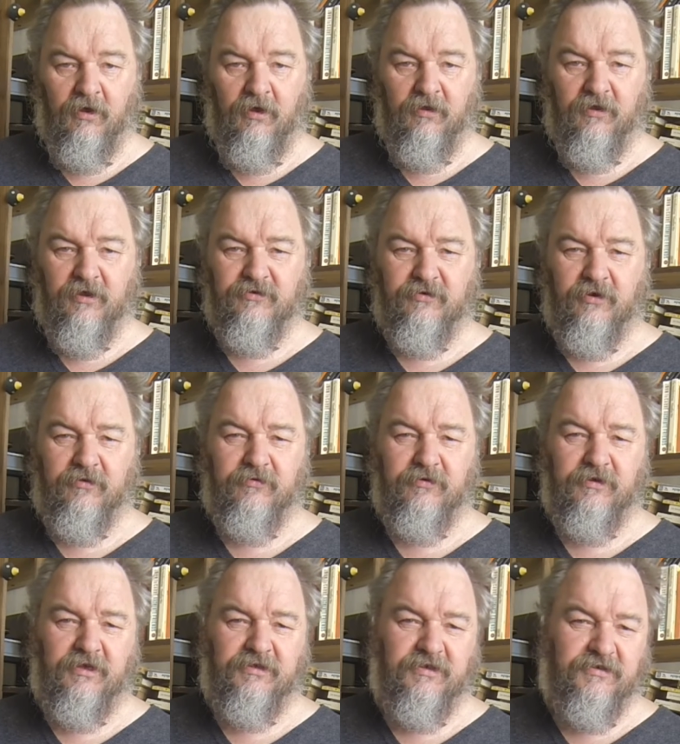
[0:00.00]
There's a rather
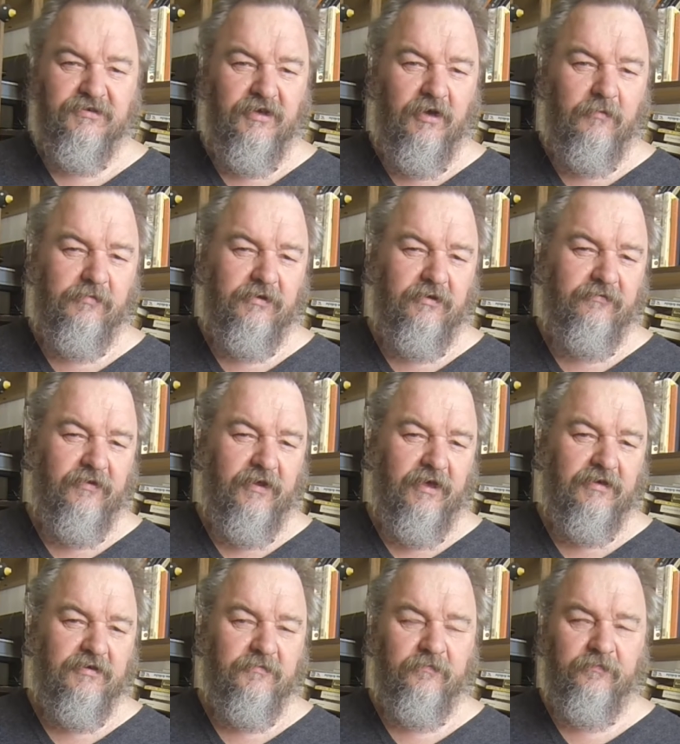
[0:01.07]
neat example of
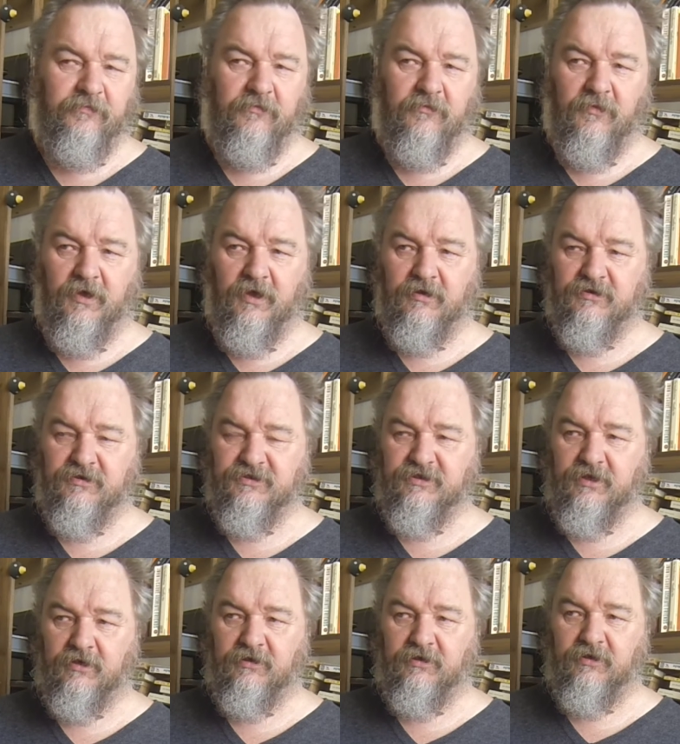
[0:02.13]
that in a
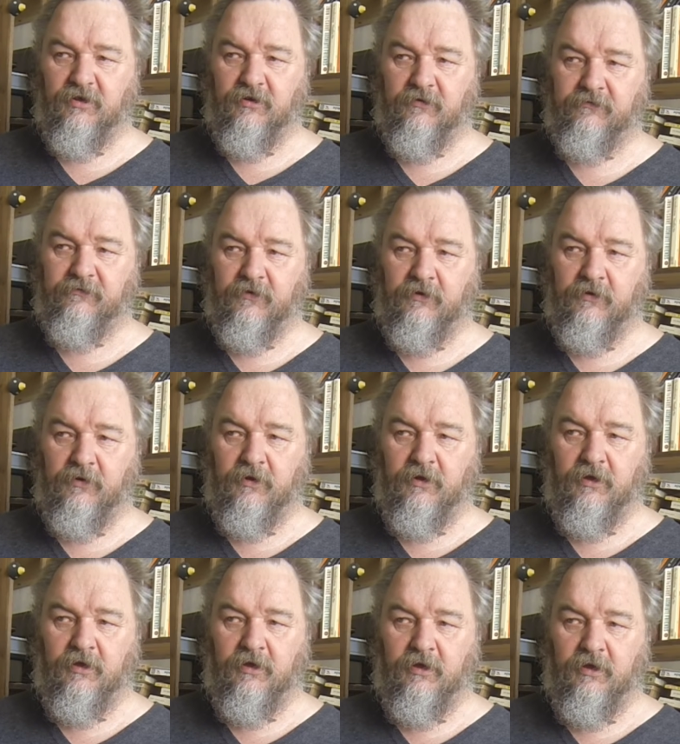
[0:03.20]
study of
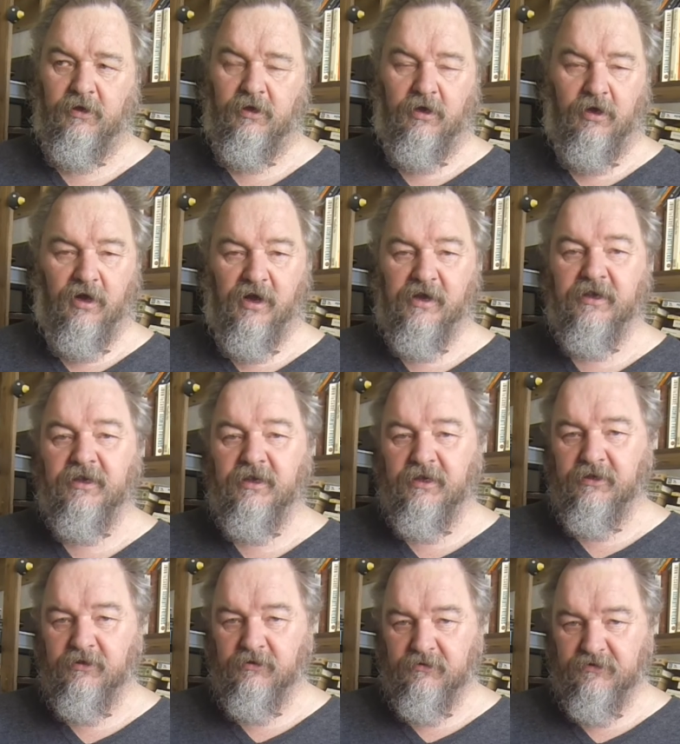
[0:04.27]
high
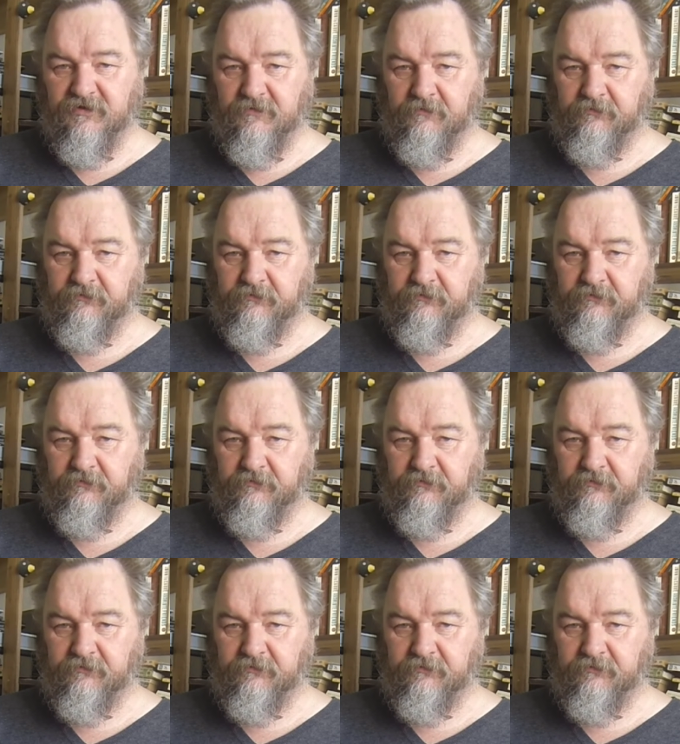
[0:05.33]
heels.